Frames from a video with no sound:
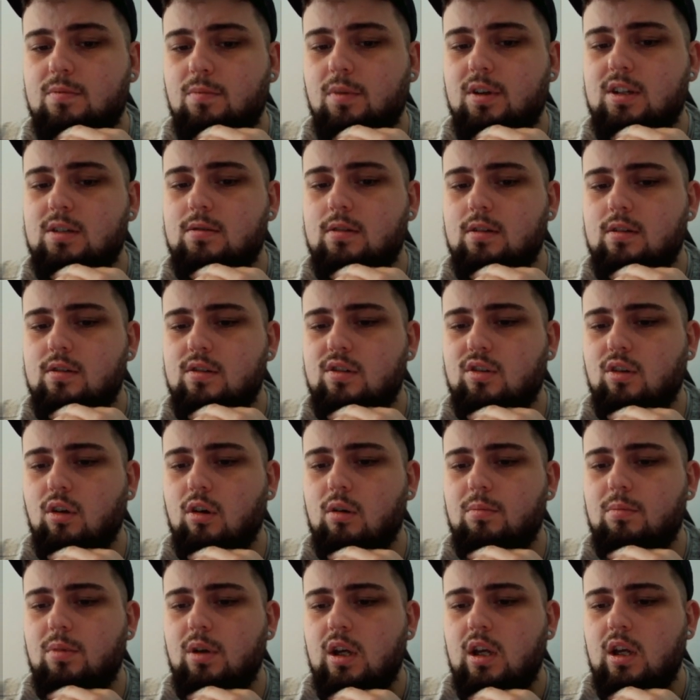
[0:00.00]
must
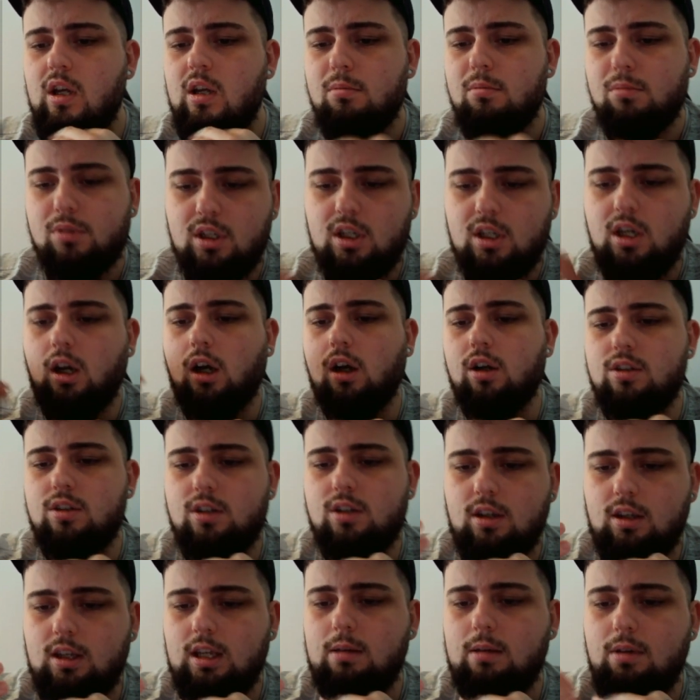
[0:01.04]
stop, but the cars
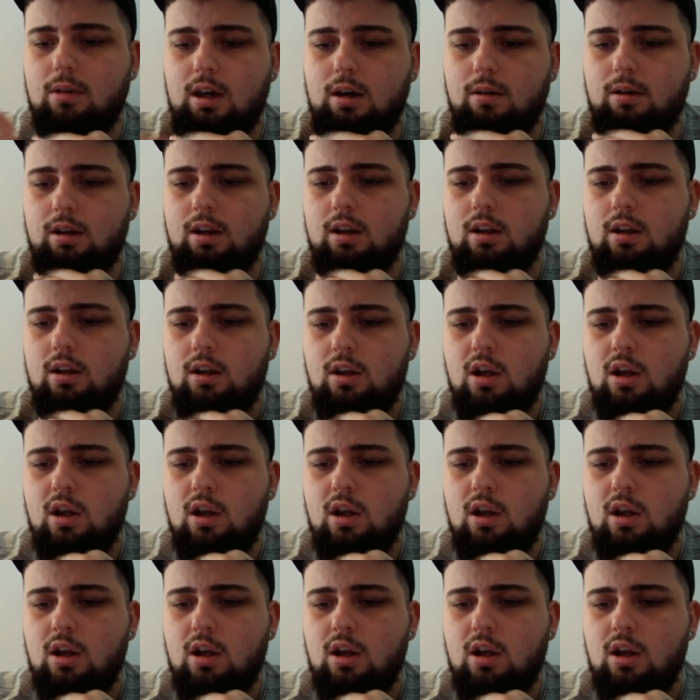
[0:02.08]
can keep going.